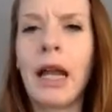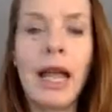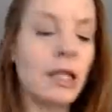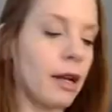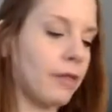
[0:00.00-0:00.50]

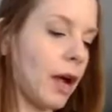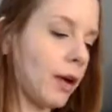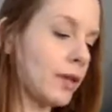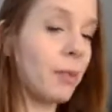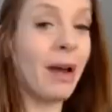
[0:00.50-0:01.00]
hazelnut
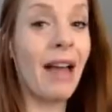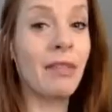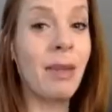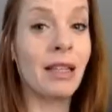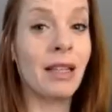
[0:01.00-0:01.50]
flour. But I have
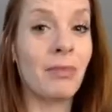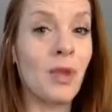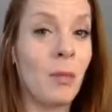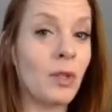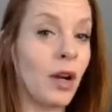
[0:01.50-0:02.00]
to make some,
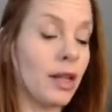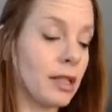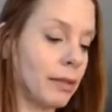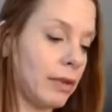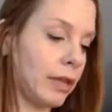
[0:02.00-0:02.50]
so I'm sorry, it's
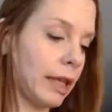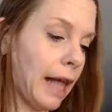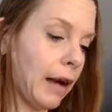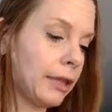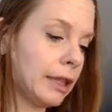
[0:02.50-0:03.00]
going to be really
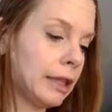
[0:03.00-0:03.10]
loud.